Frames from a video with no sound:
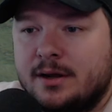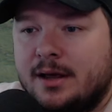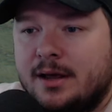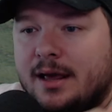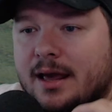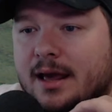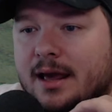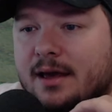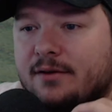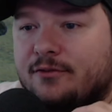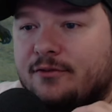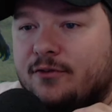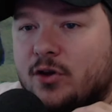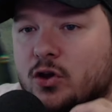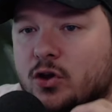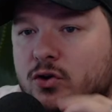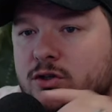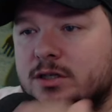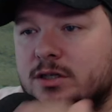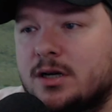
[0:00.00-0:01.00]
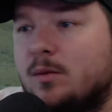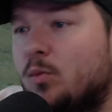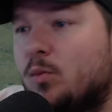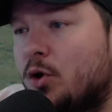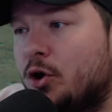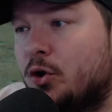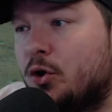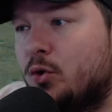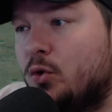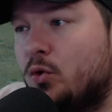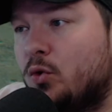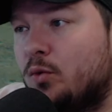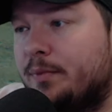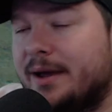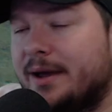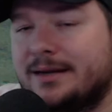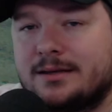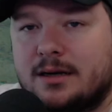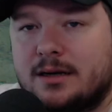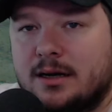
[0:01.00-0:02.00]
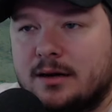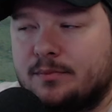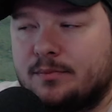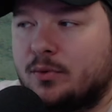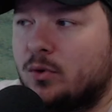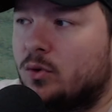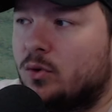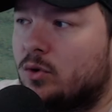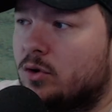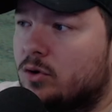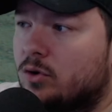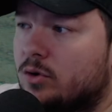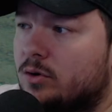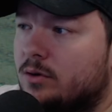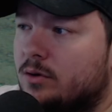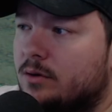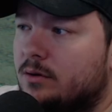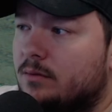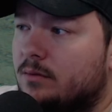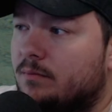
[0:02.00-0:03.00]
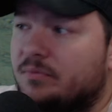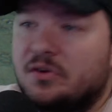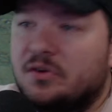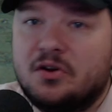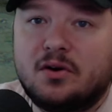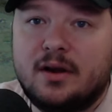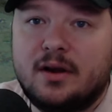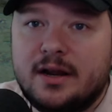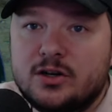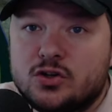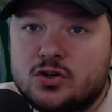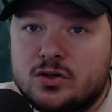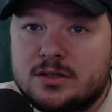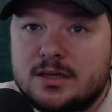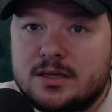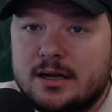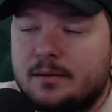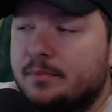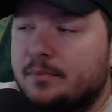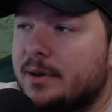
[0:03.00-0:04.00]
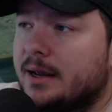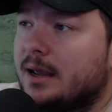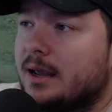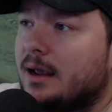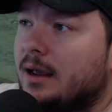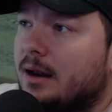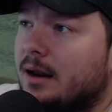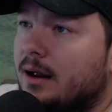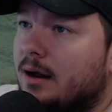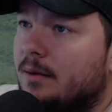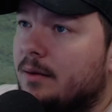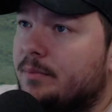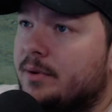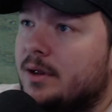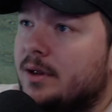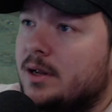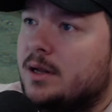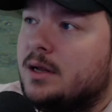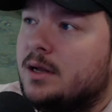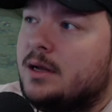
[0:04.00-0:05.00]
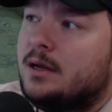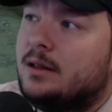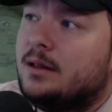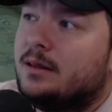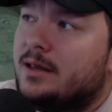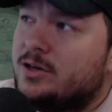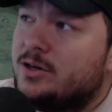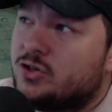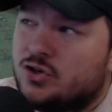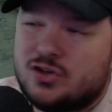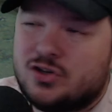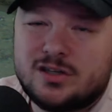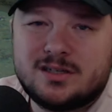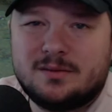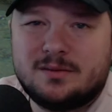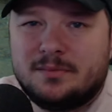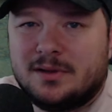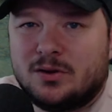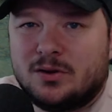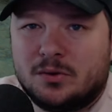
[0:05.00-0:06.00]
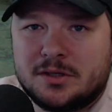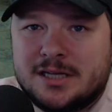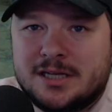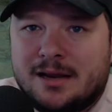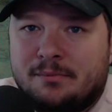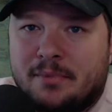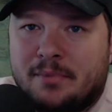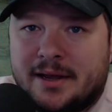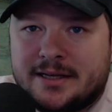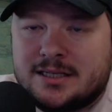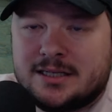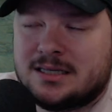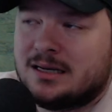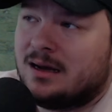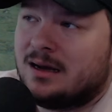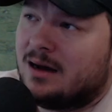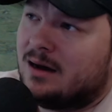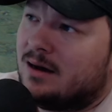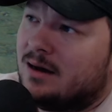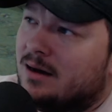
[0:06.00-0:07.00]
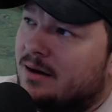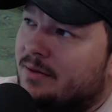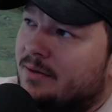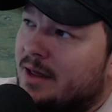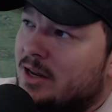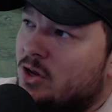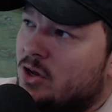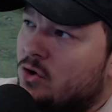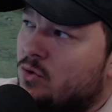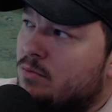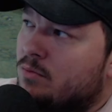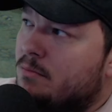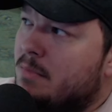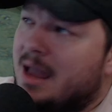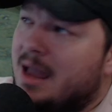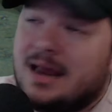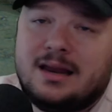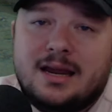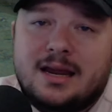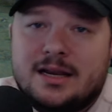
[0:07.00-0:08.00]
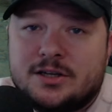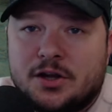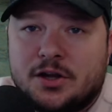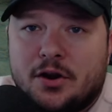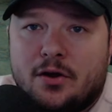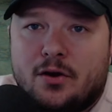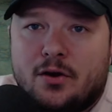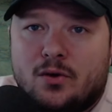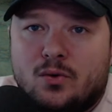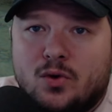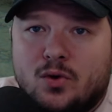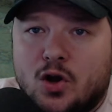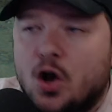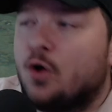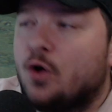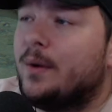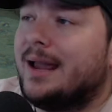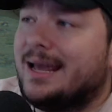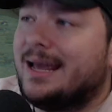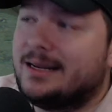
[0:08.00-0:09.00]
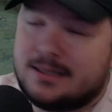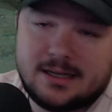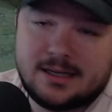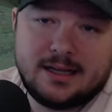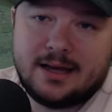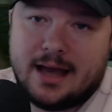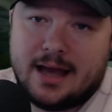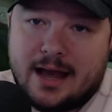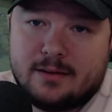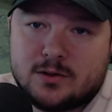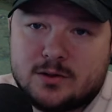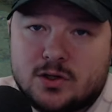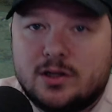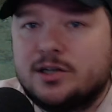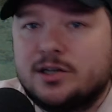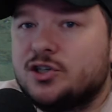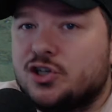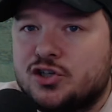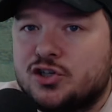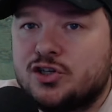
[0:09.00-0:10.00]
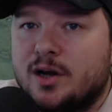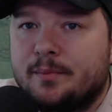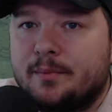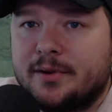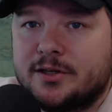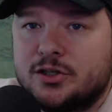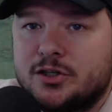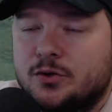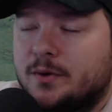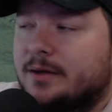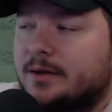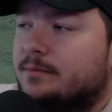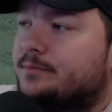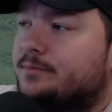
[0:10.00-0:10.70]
If you're someone who picked it up or you're interested in picking it up, these are just some little tidbits that you may need to know going into the game. So let's just jump into it.